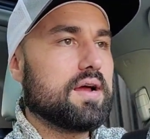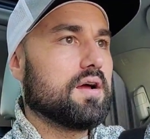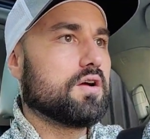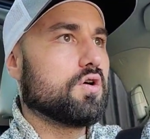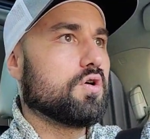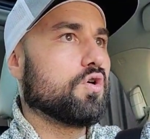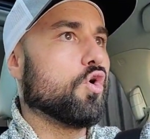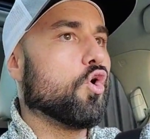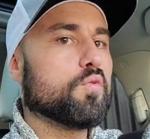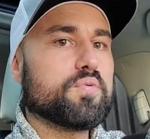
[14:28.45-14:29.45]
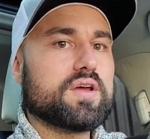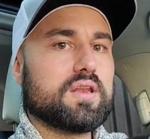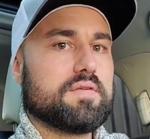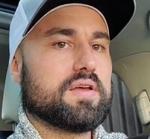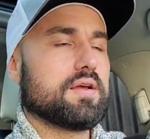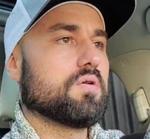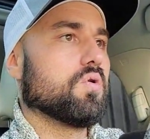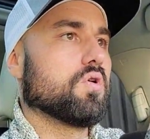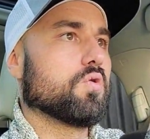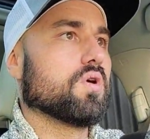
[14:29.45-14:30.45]
Uh, corporate living
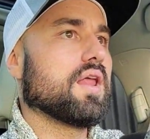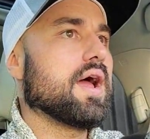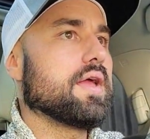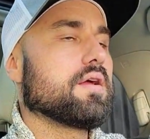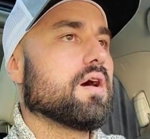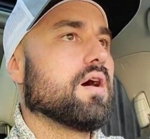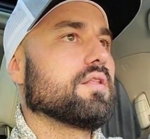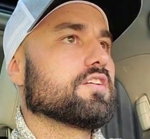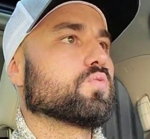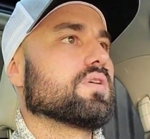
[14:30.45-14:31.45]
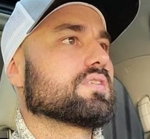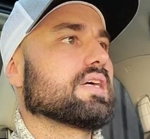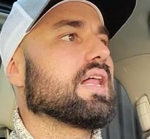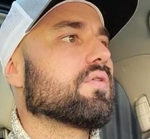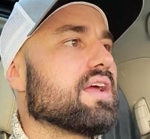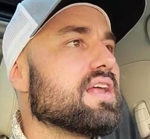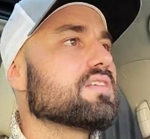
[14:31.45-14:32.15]
or relying on this one salary, it